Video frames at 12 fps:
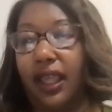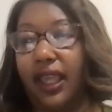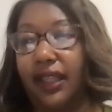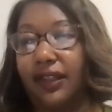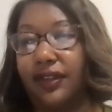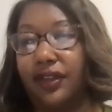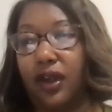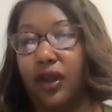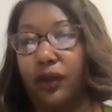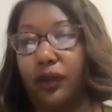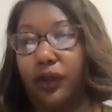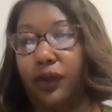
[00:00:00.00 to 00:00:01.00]
And
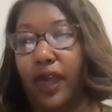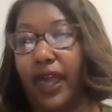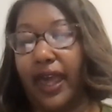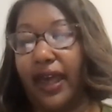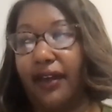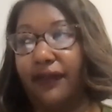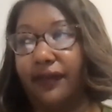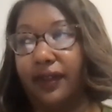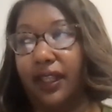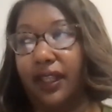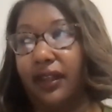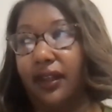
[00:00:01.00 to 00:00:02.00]
so you have
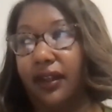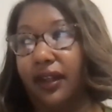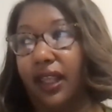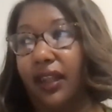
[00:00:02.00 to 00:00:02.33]
in